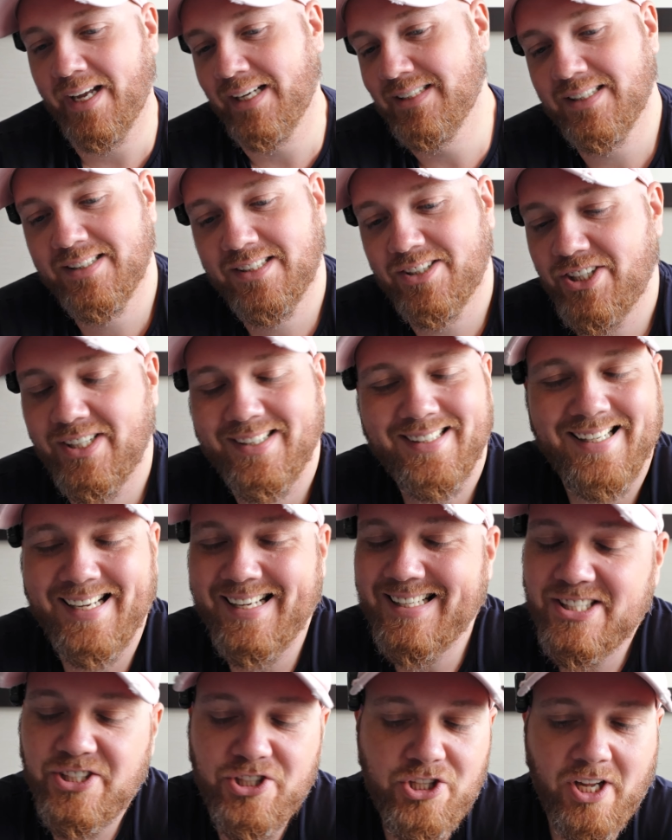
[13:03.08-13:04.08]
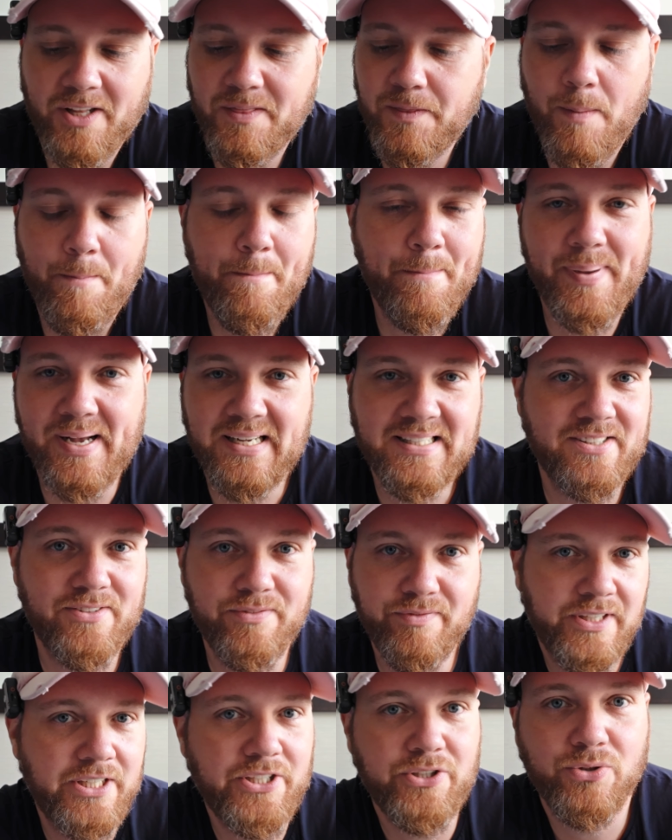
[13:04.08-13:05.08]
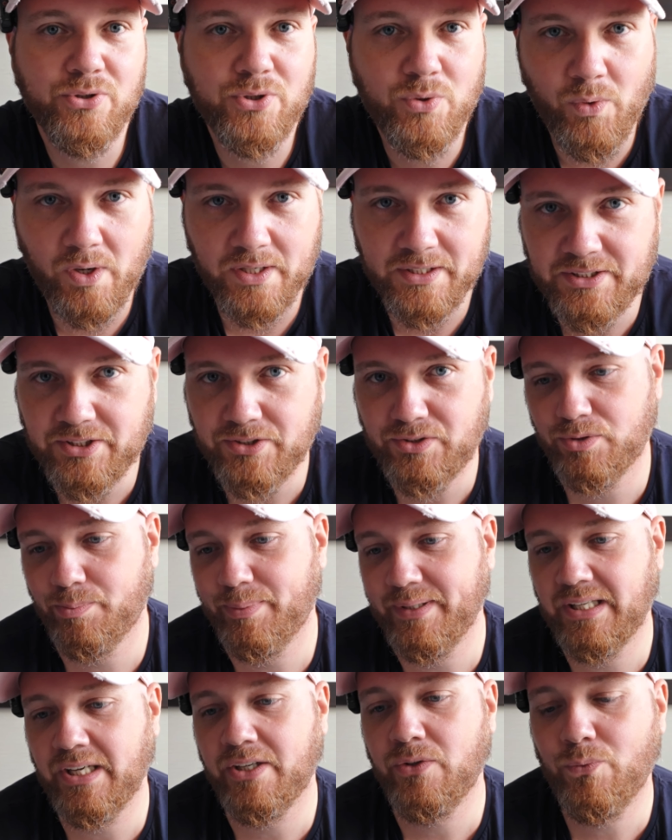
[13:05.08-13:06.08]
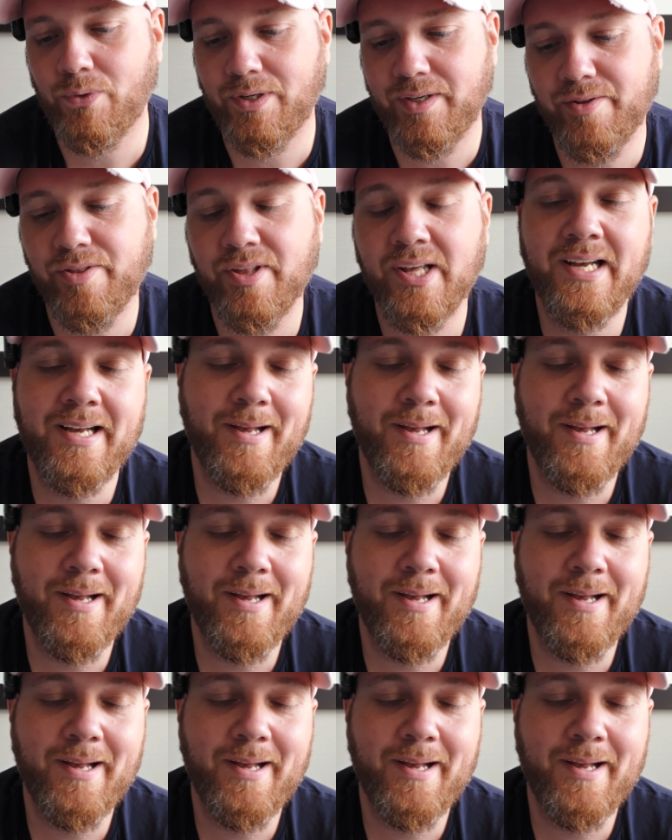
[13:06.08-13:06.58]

and it's not the best video quality to begin with,